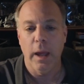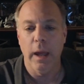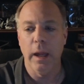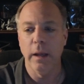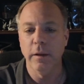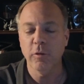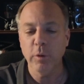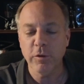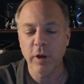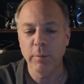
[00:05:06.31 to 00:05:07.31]
And
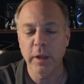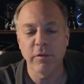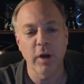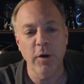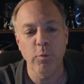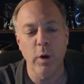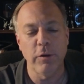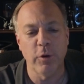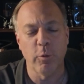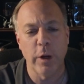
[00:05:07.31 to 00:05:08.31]
this one's going to be a tough
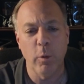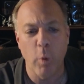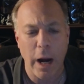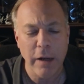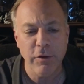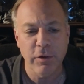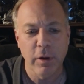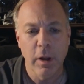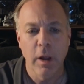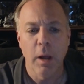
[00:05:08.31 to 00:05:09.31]
one to rewatch